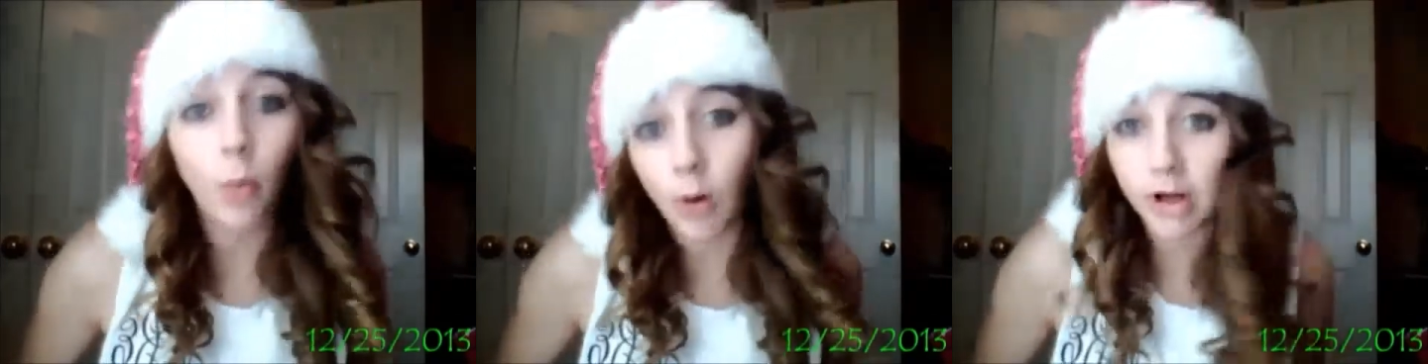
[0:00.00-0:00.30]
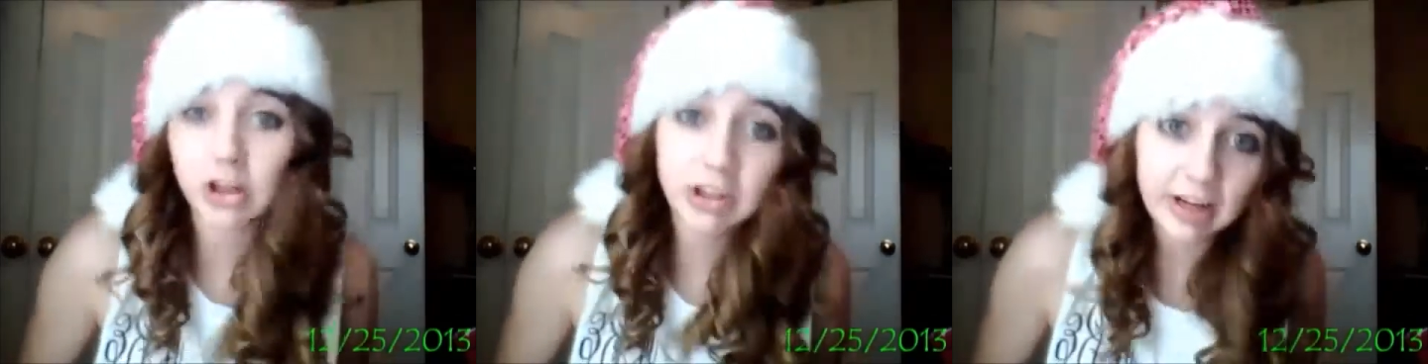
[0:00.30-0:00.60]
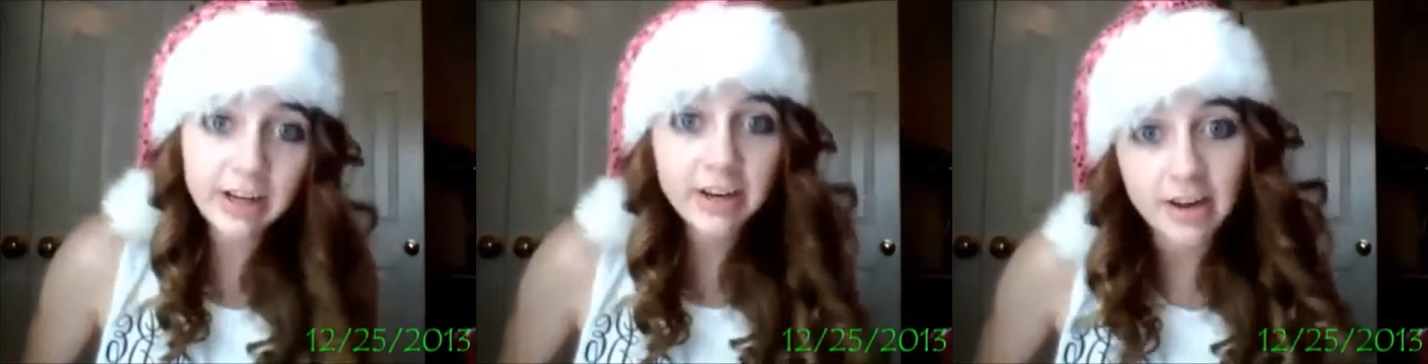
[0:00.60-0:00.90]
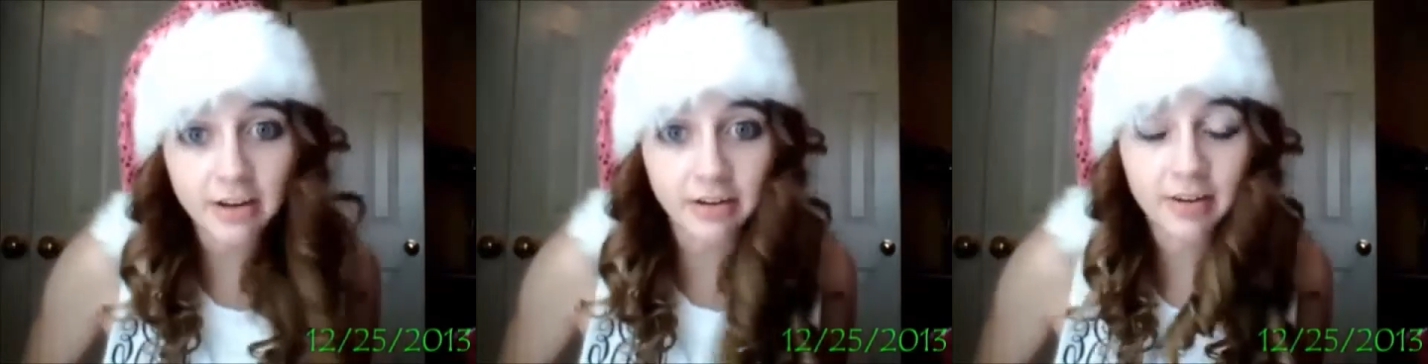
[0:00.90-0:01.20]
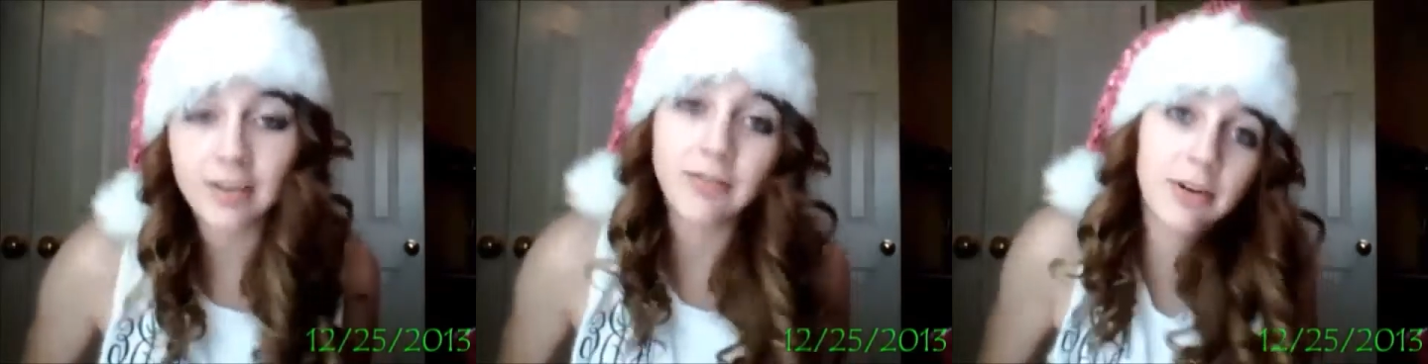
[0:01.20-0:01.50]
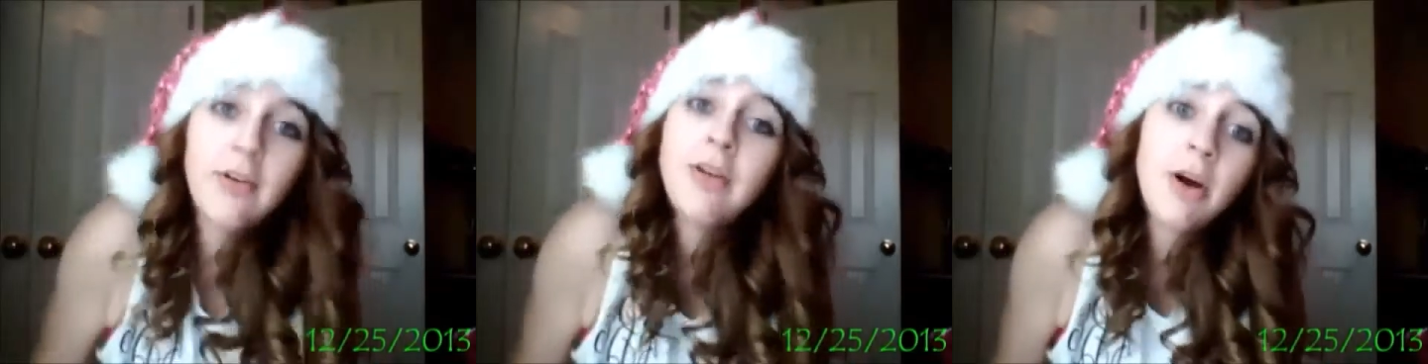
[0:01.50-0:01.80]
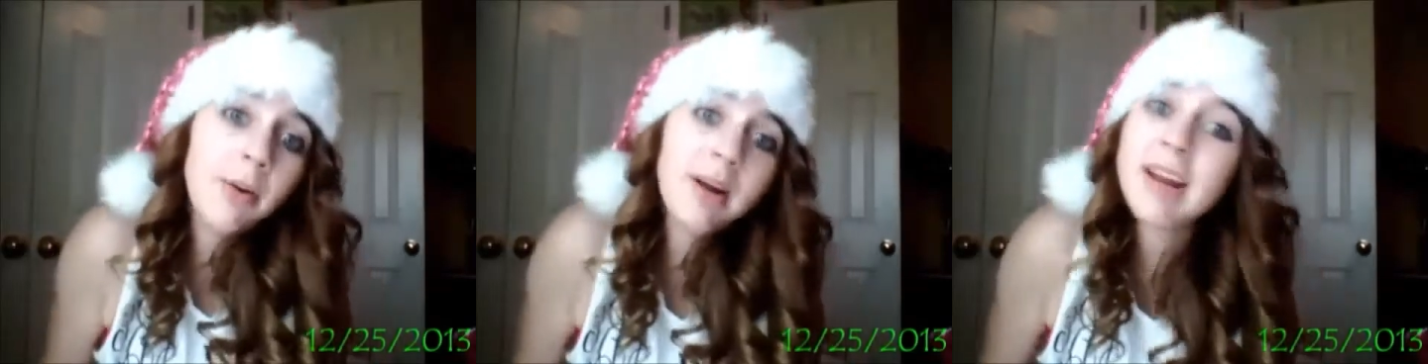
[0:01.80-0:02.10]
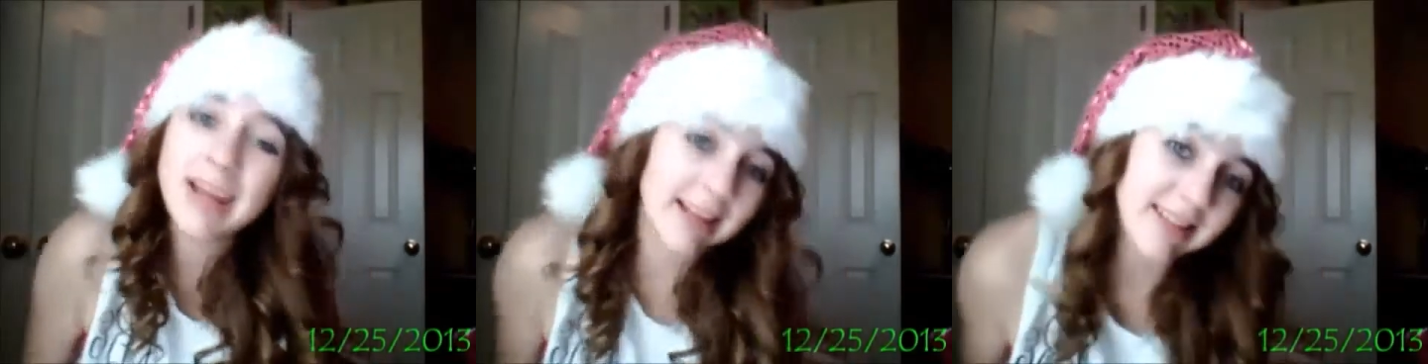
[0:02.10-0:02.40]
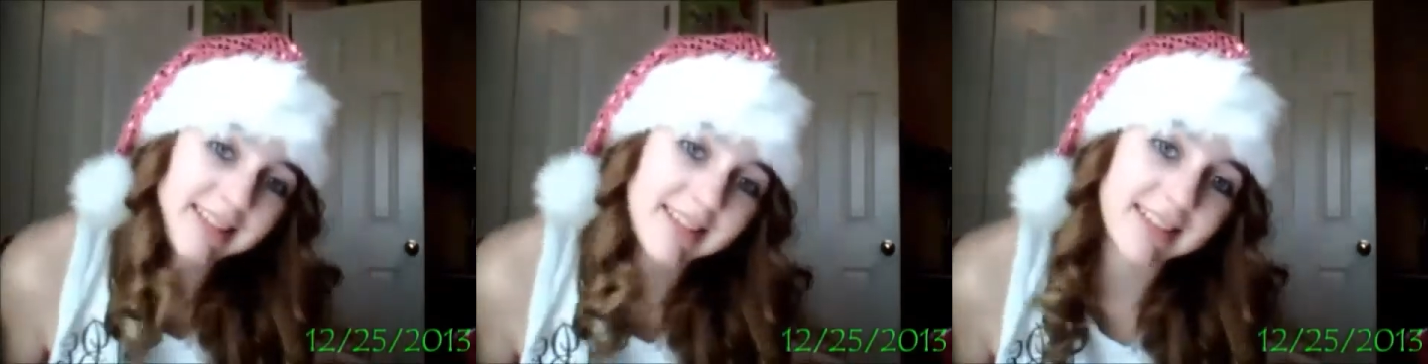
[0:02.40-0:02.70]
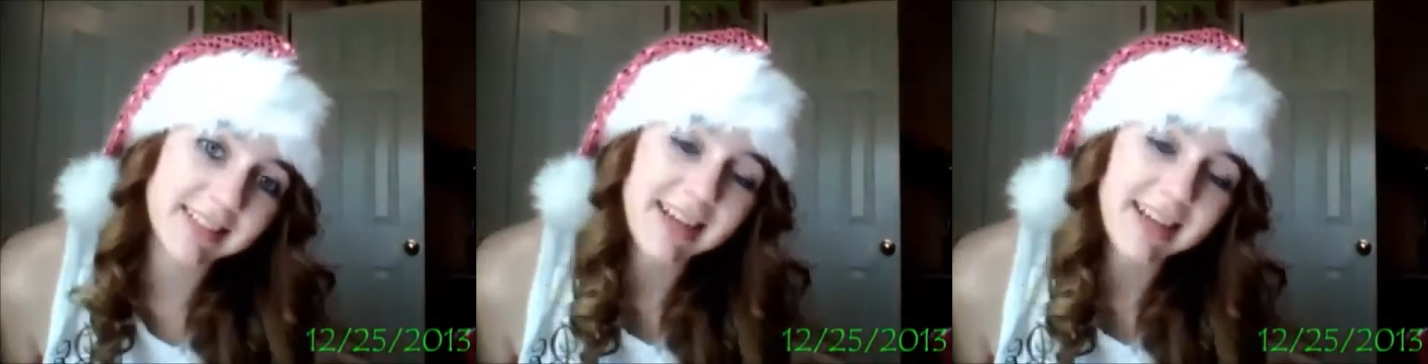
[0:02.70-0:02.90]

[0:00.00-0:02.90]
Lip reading: what are you gonna do if you don't know what it is?